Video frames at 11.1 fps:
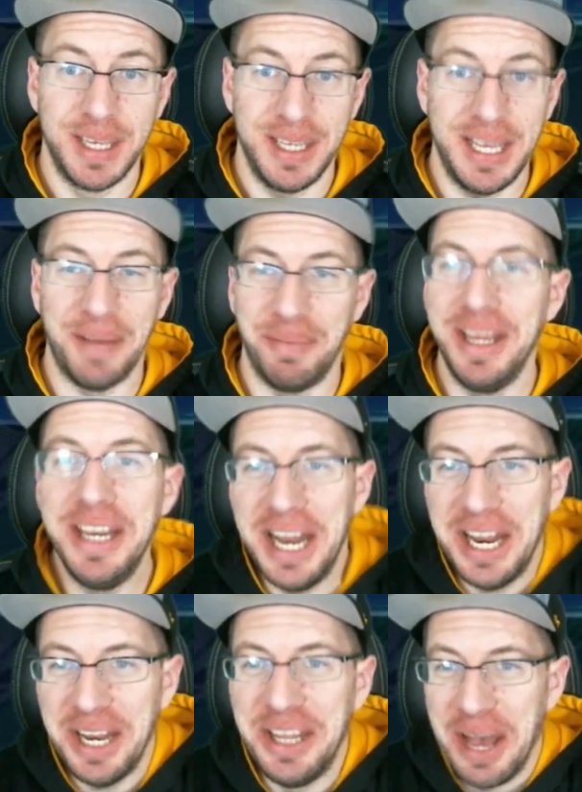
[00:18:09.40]
Yeah,
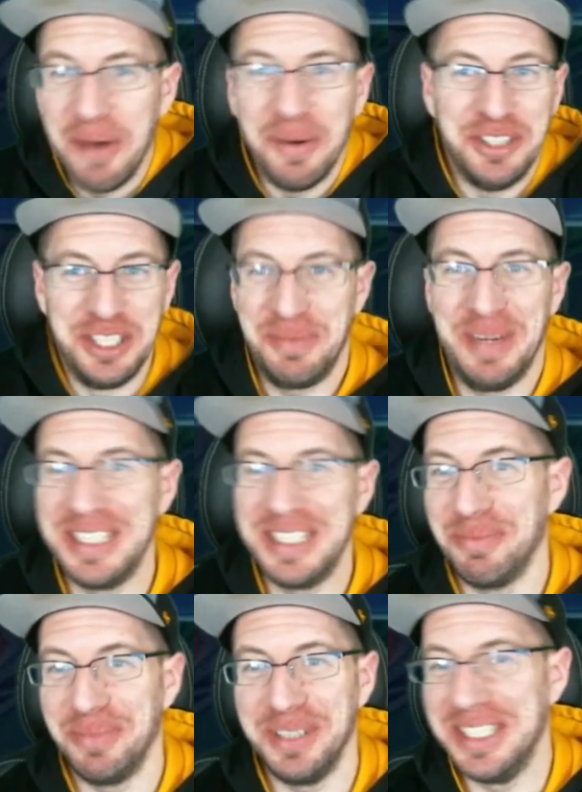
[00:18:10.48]
and that one just makes
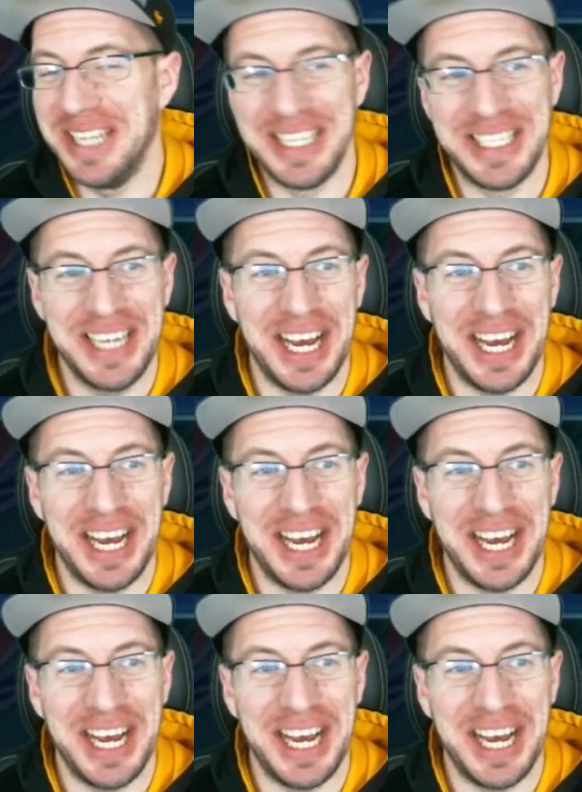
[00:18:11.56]
complete sense.